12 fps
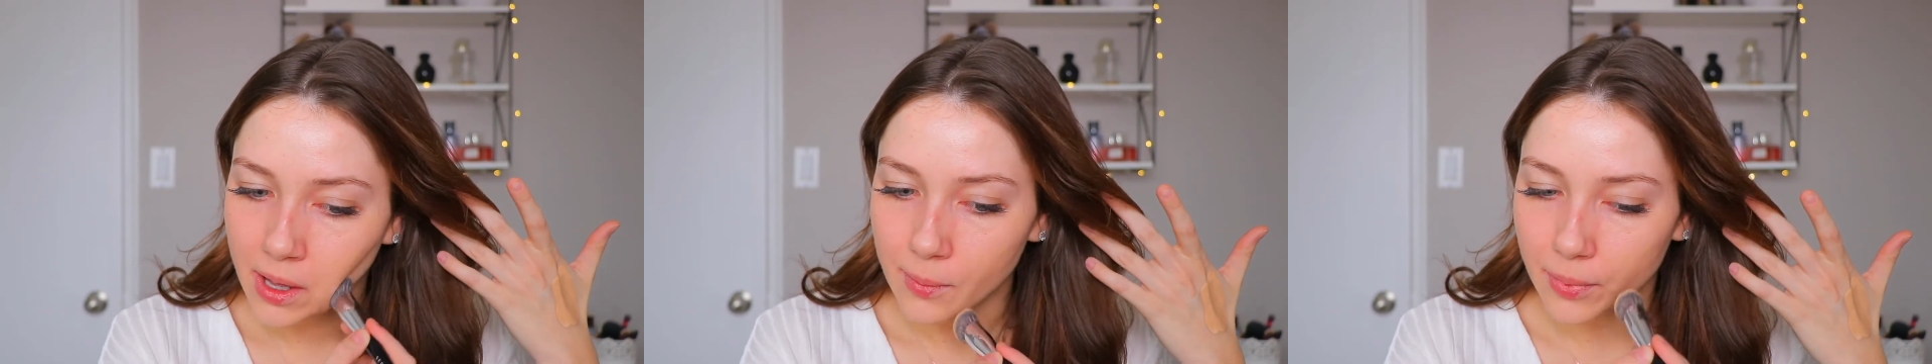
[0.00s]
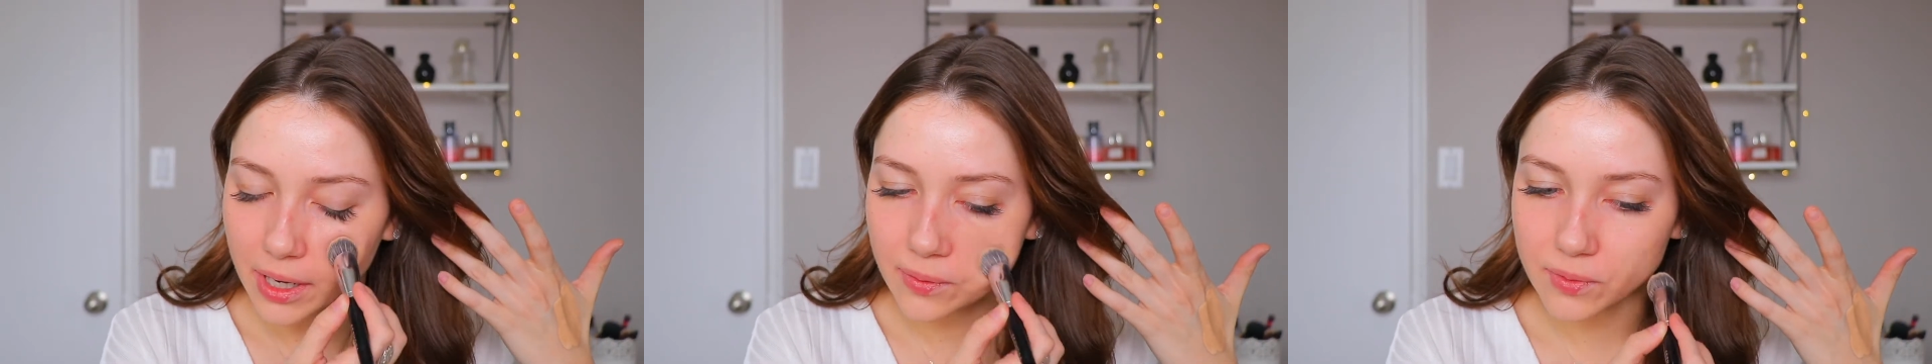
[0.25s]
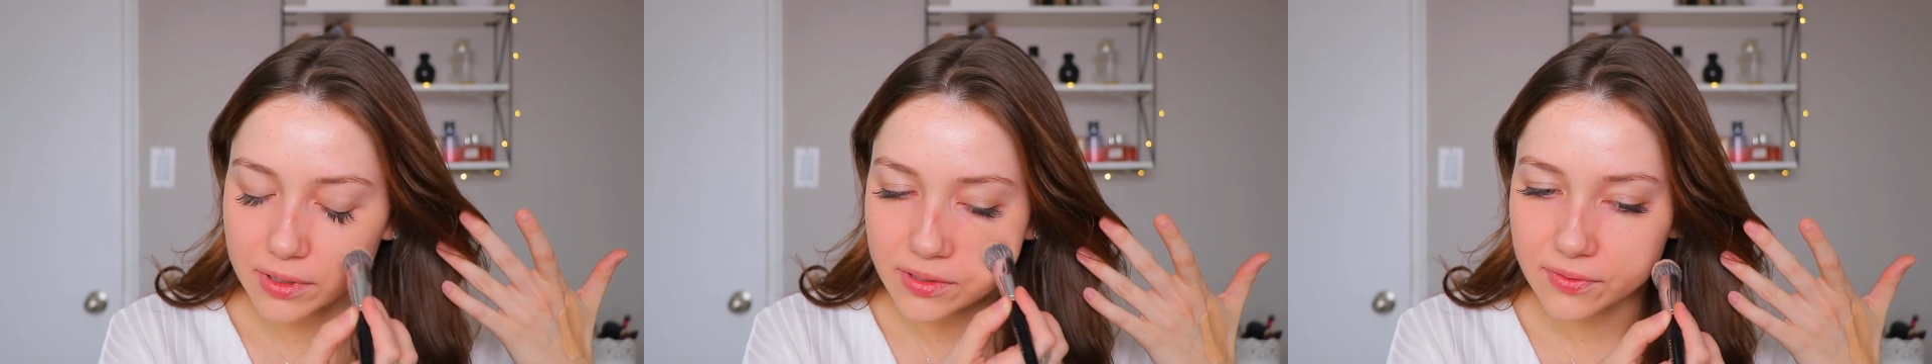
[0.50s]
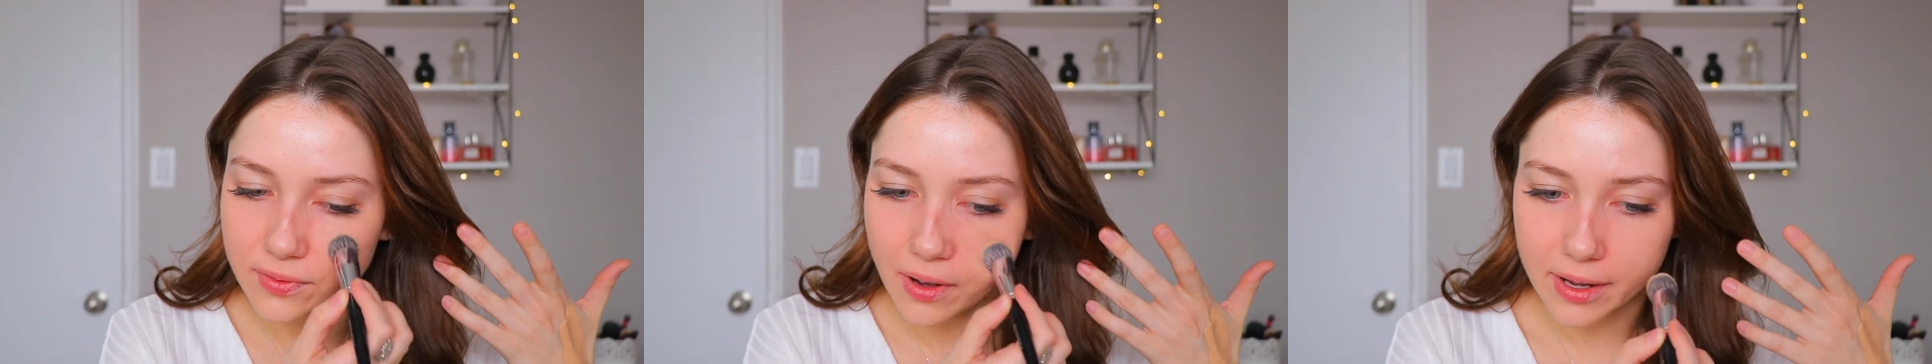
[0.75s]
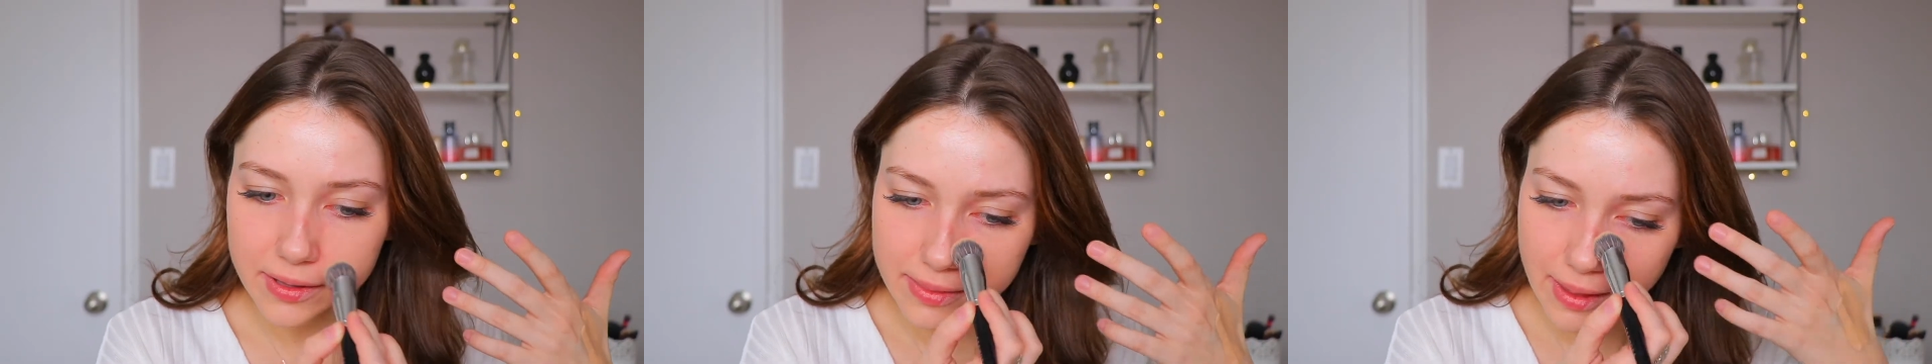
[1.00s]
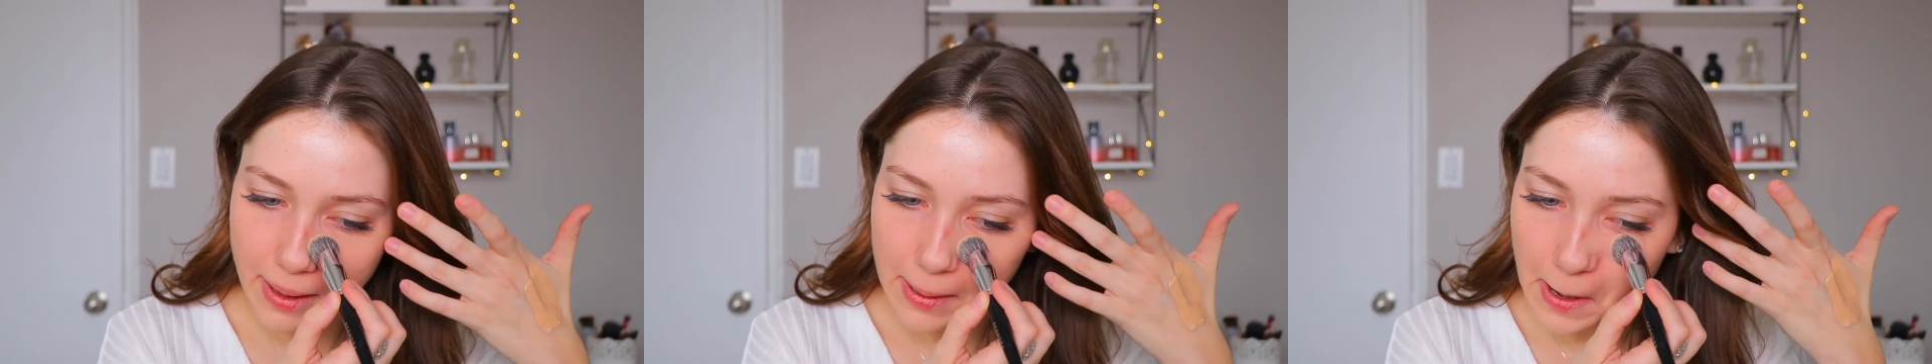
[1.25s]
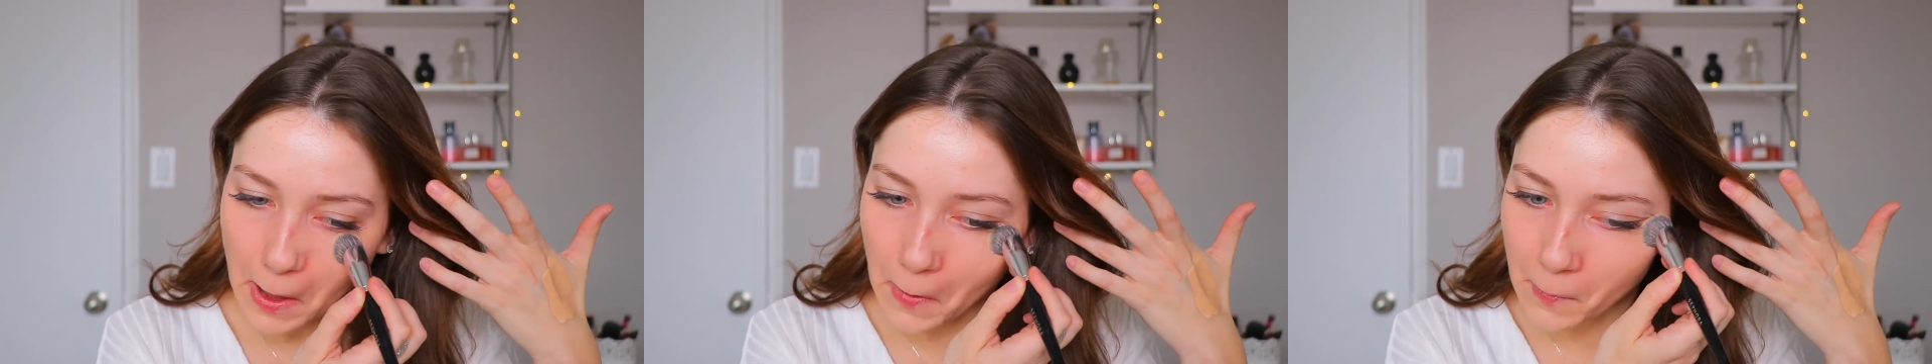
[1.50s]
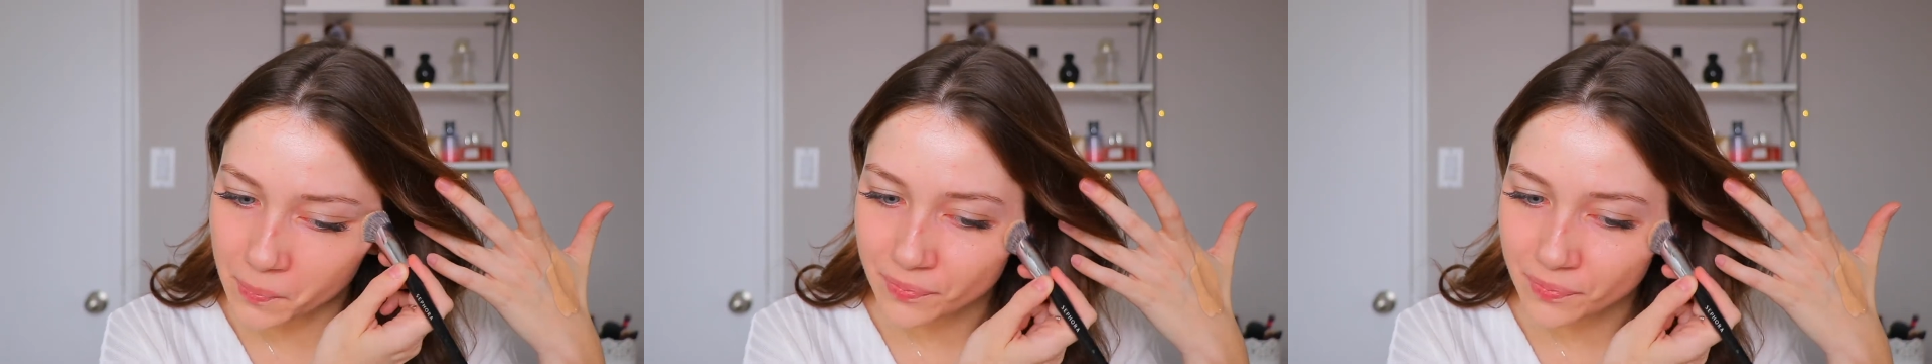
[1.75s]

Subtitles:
but I really find that